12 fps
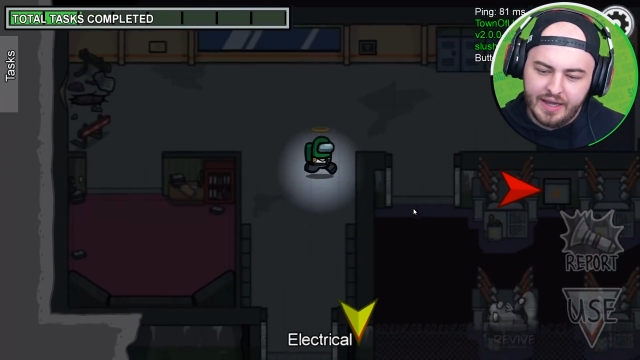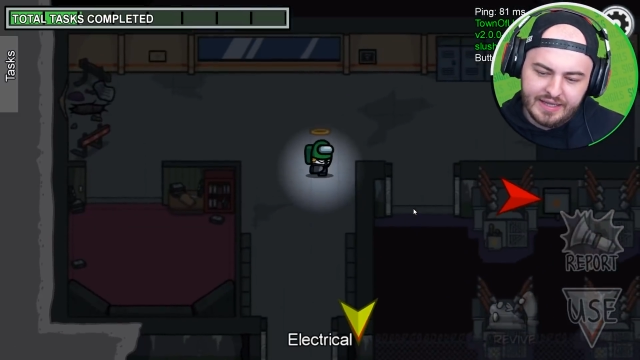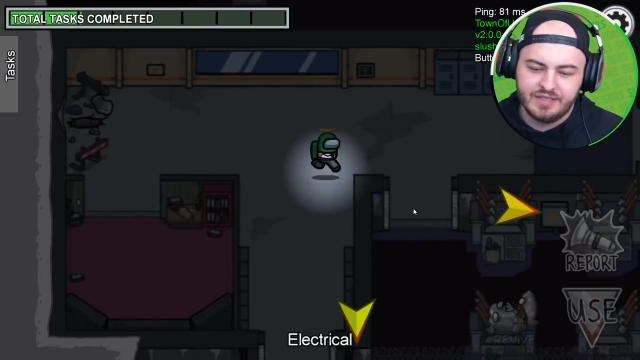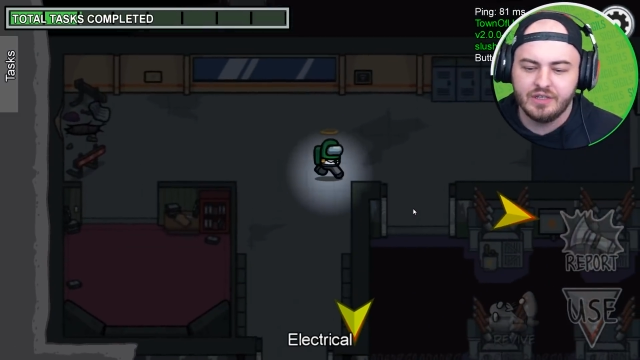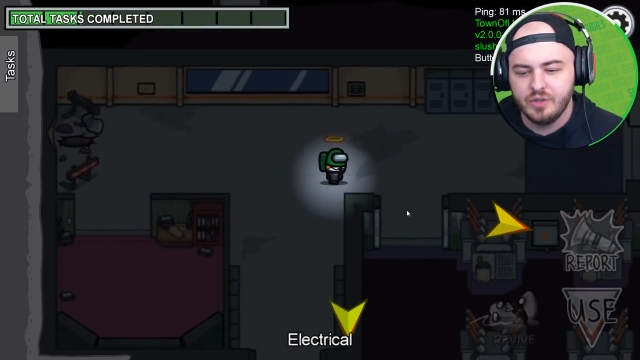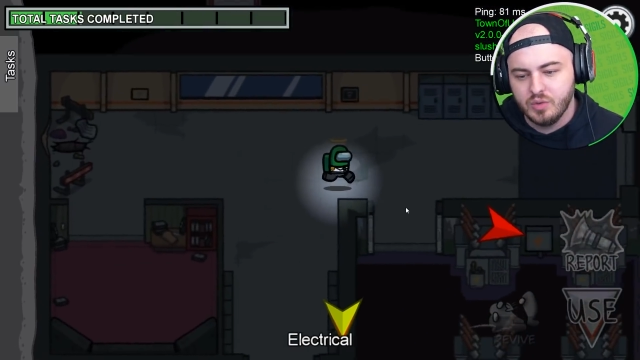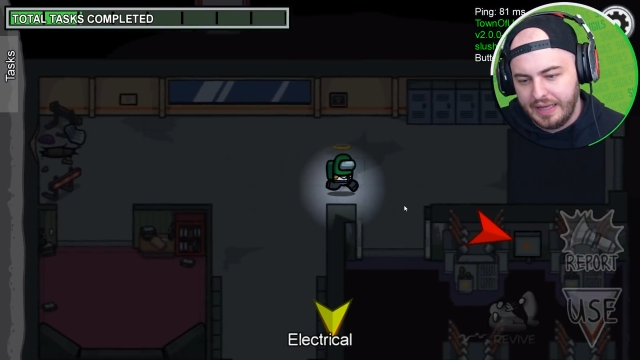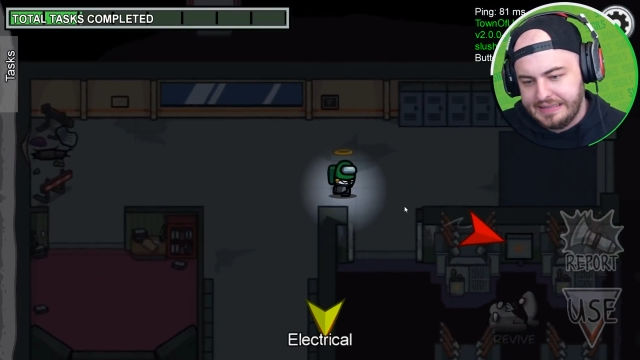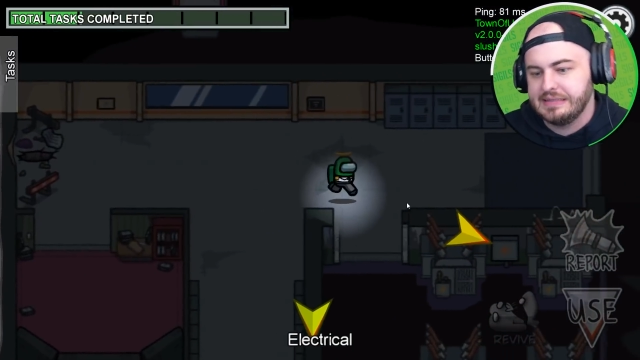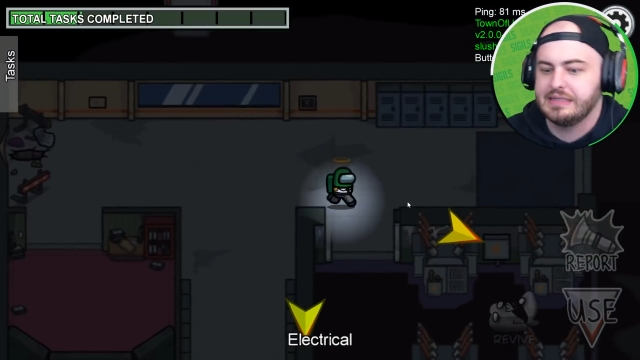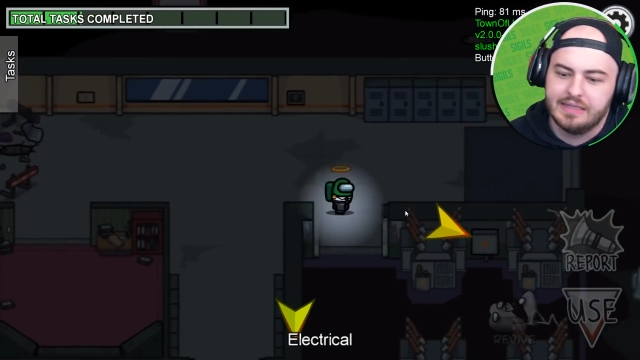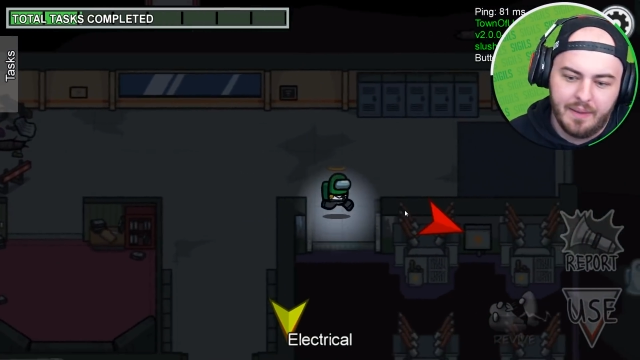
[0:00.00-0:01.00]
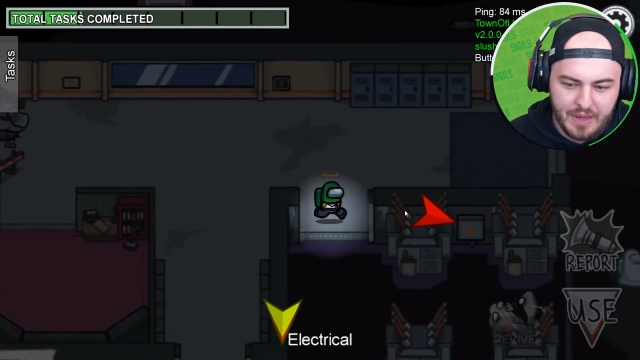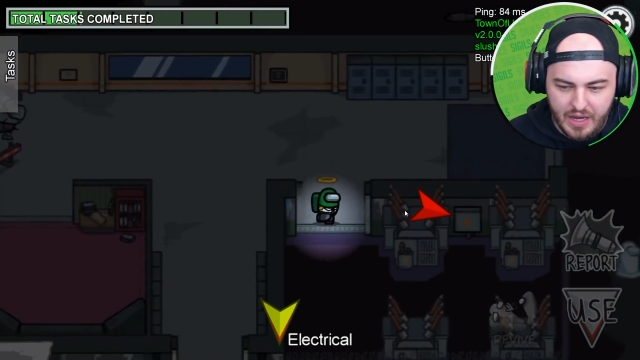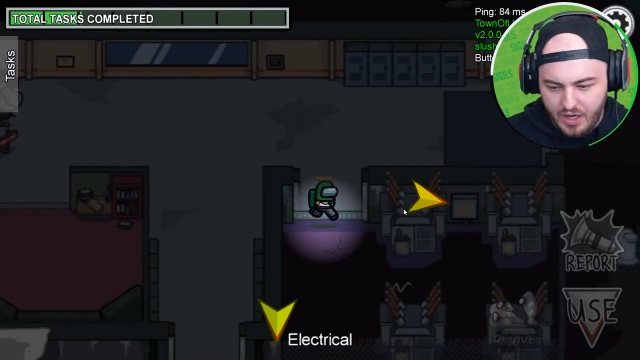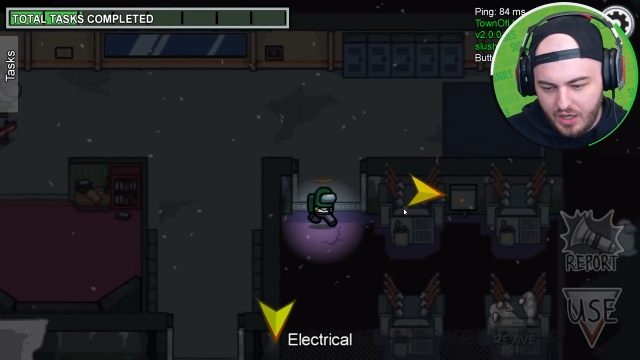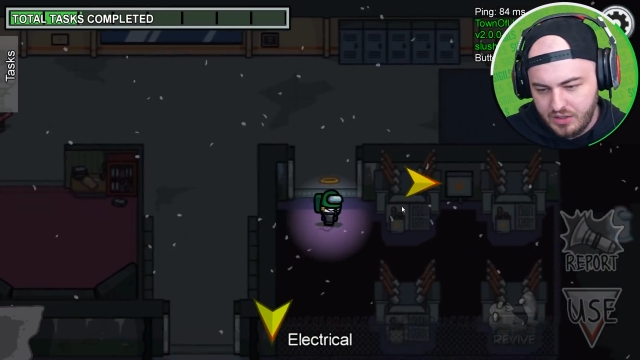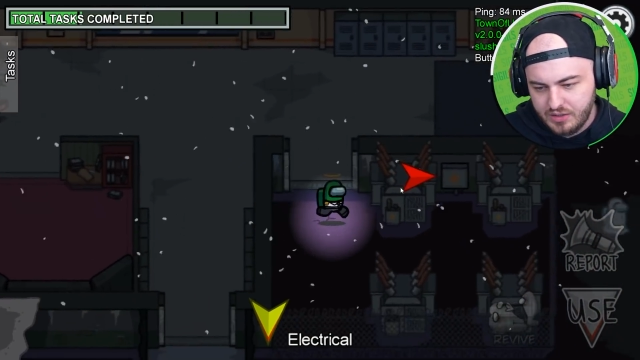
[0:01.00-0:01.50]
I guess I'll do lights because I'm
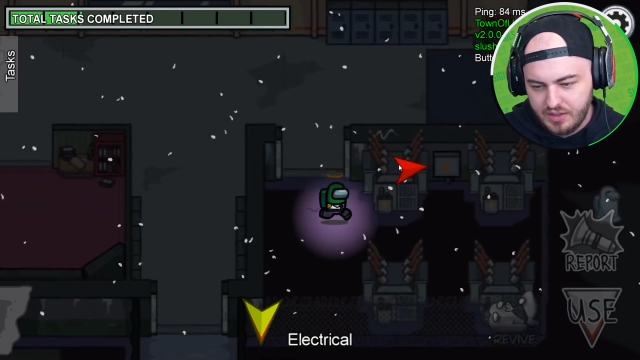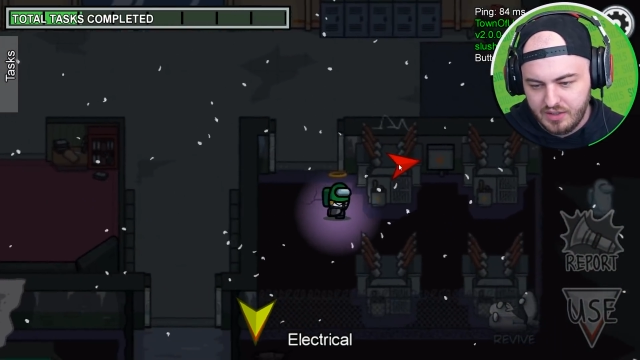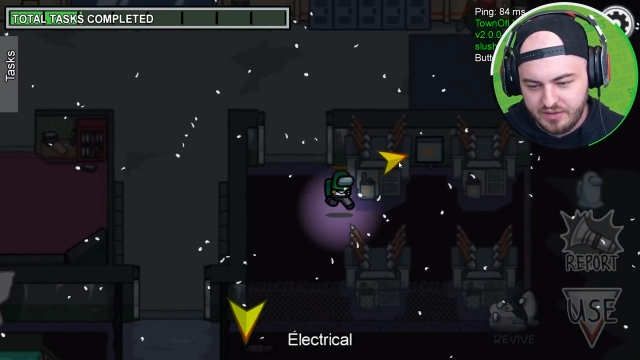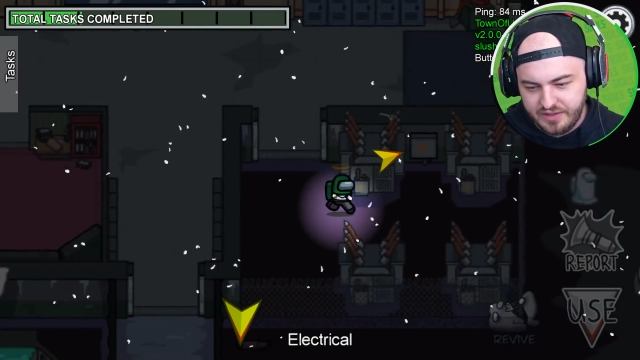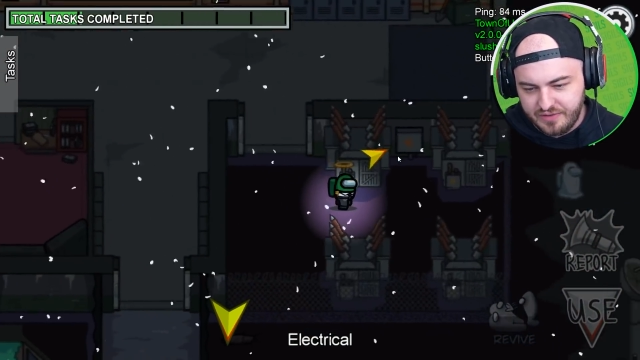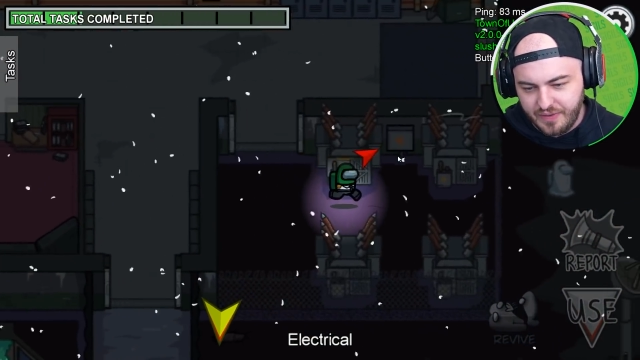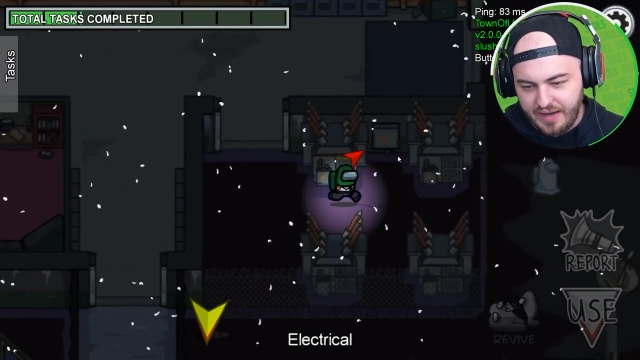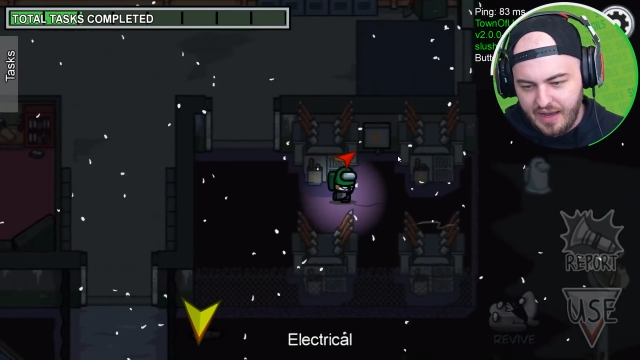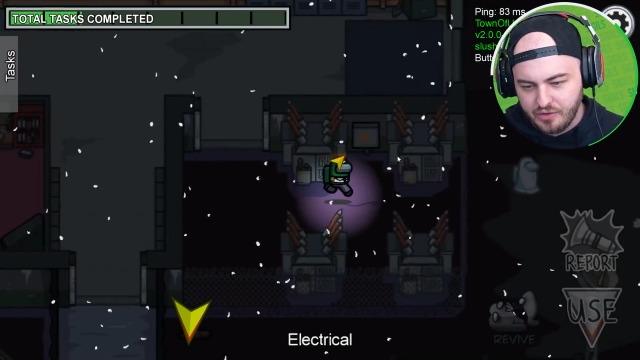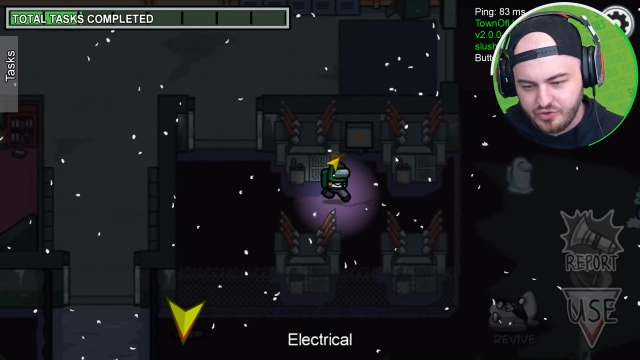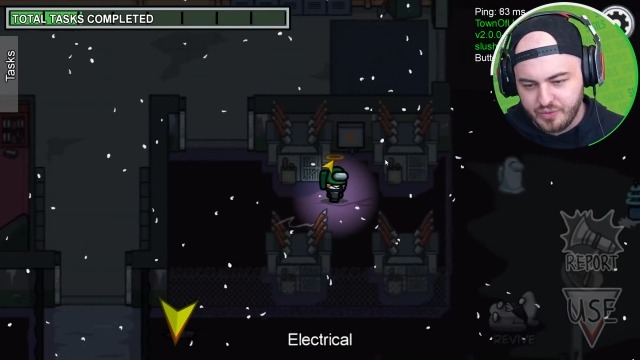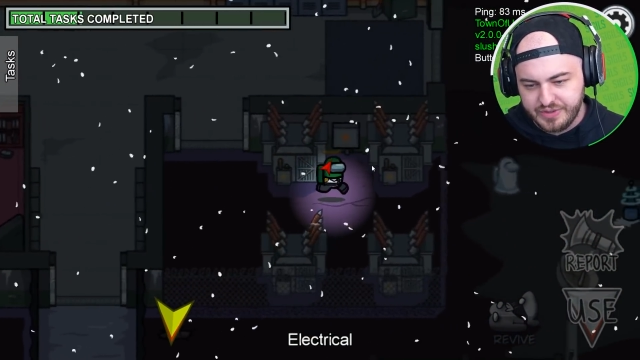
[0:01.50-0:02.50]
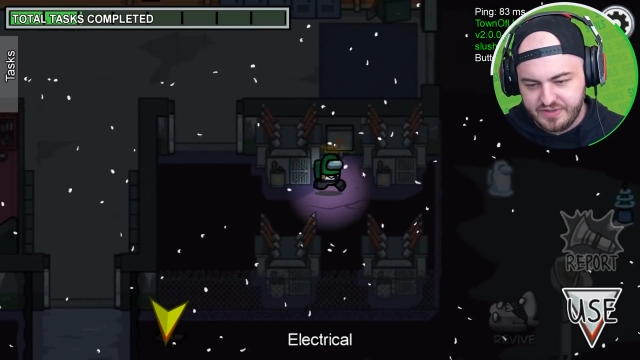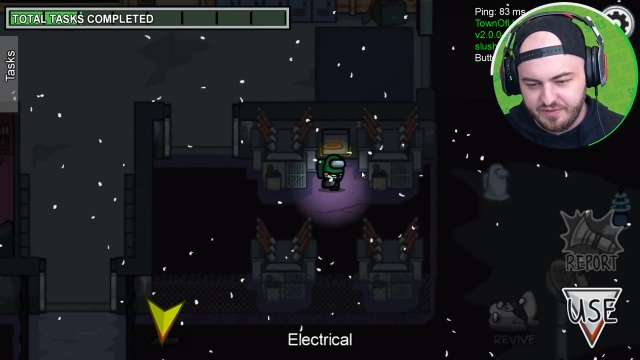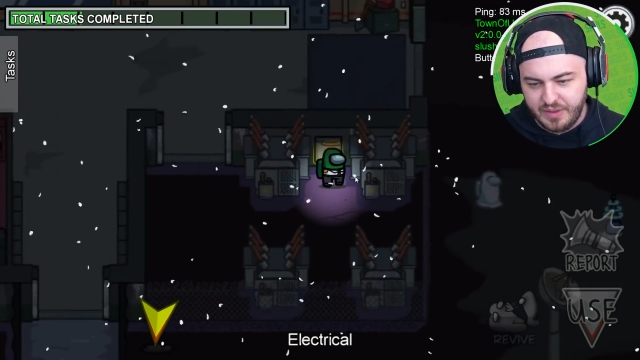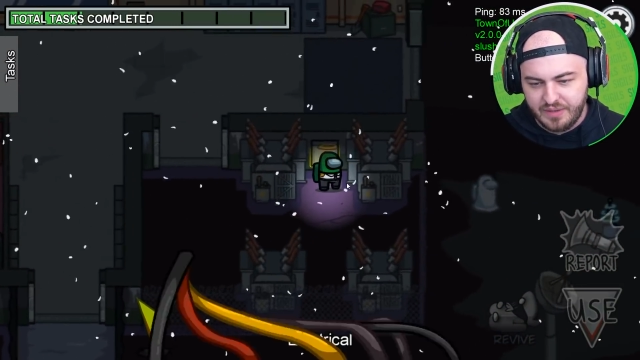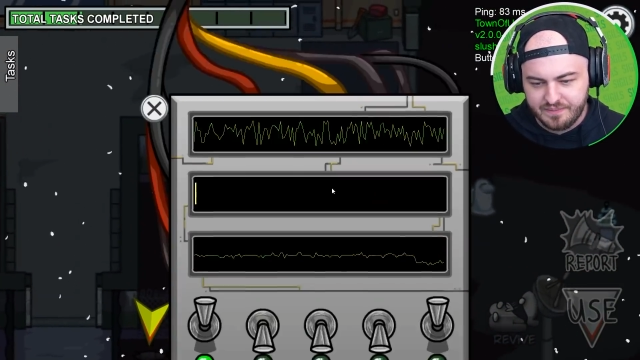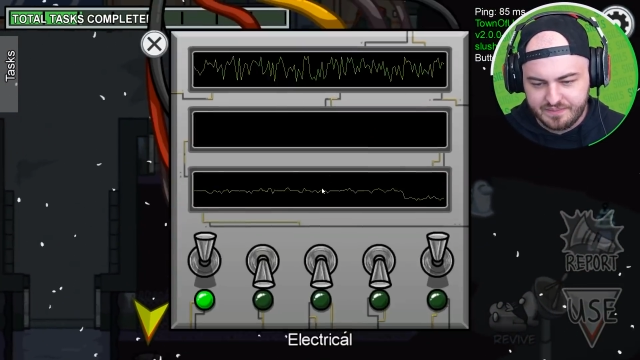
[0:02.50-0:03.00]
here very altruist
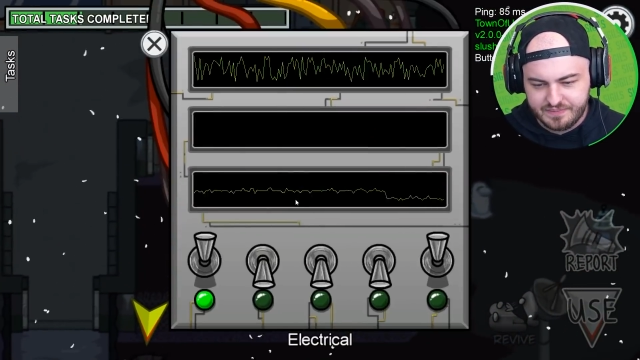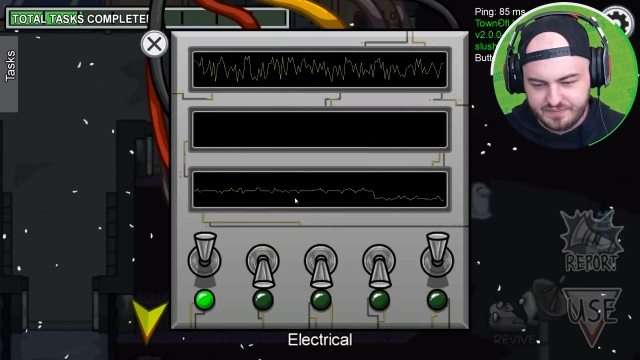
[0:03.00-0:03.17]
of me.